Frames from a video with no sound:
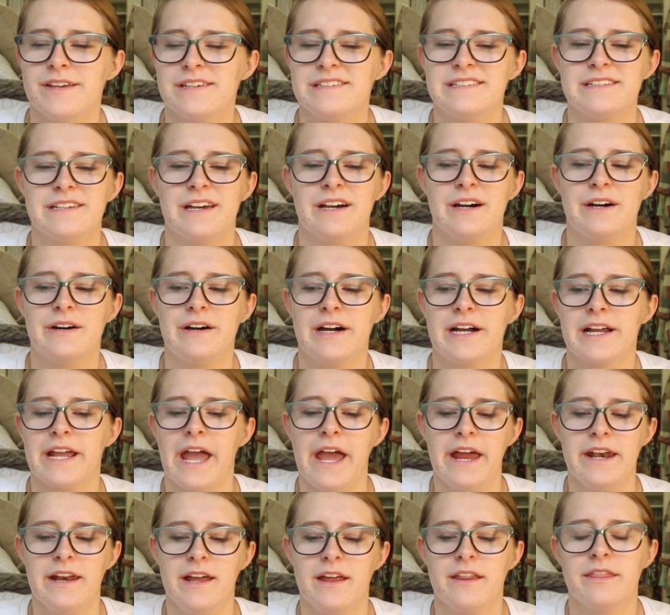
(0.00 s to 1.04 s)
So
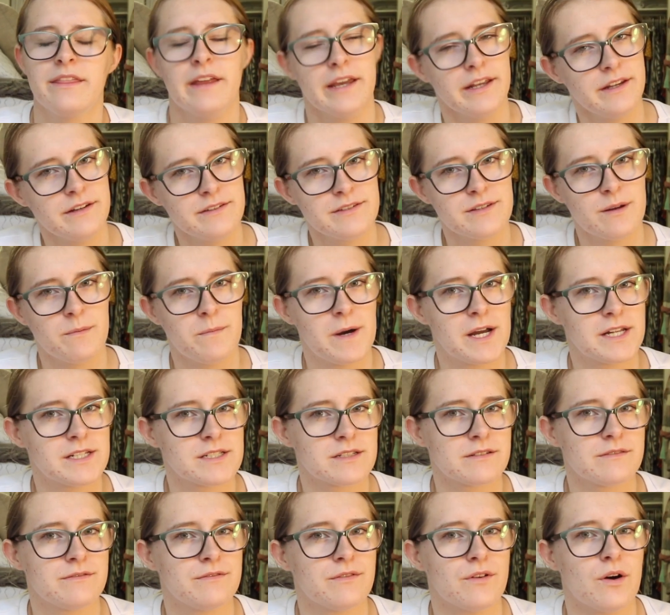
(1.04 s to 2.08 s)
again, thank you so
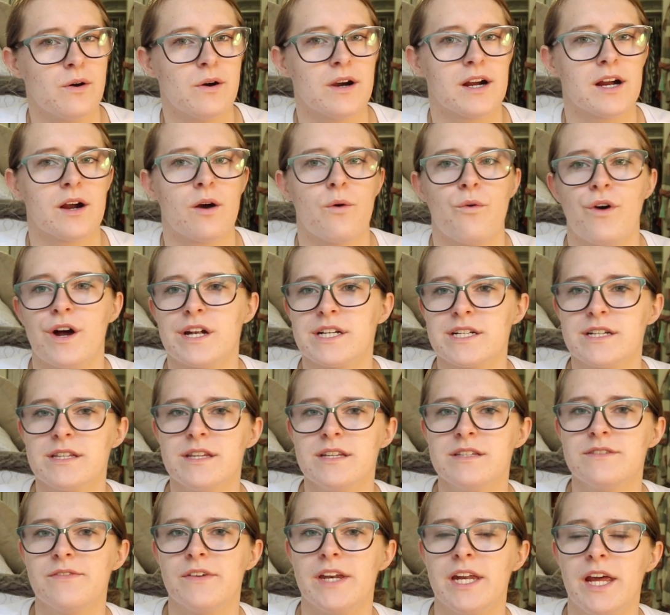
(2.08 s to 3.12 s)
much for watching
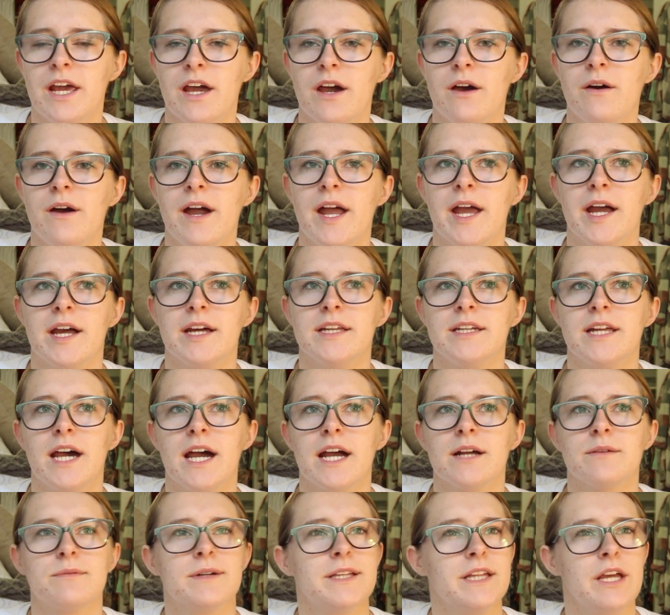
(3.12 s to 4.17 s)
this video, and
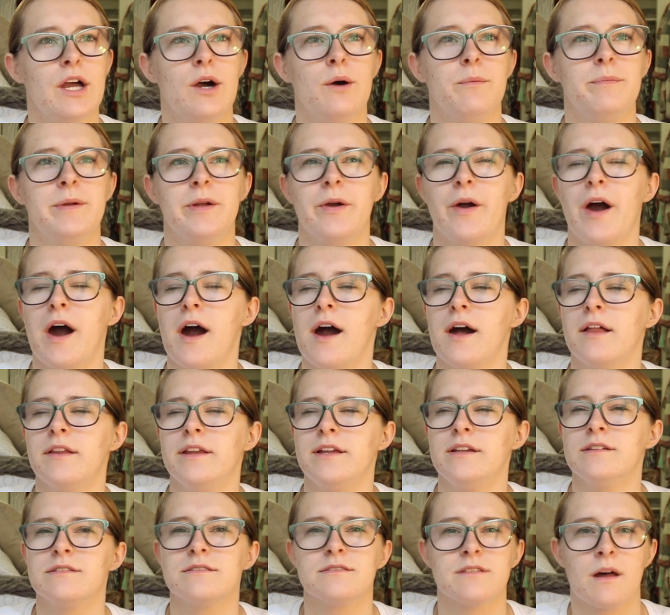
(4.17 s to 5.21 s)
I really hope you got at
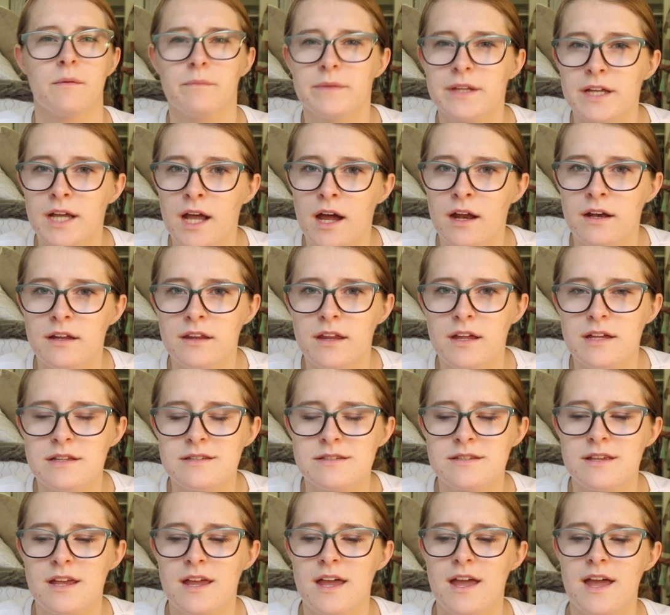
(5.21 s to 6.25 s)
least something out of
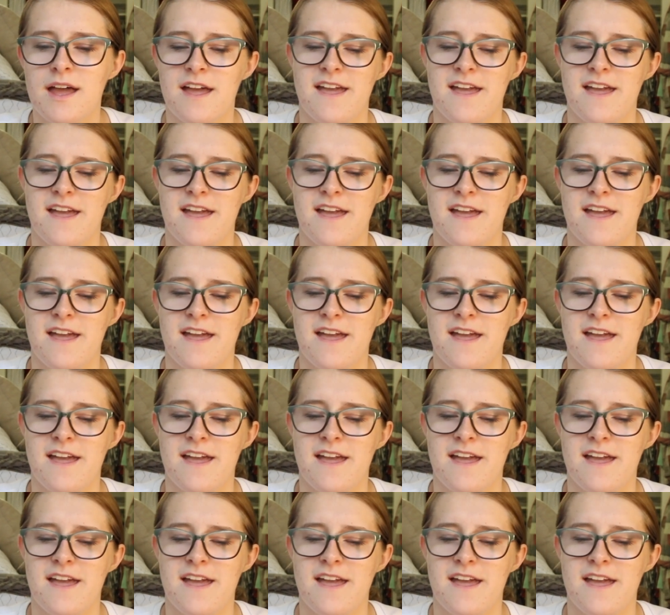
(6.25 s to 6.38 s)
this.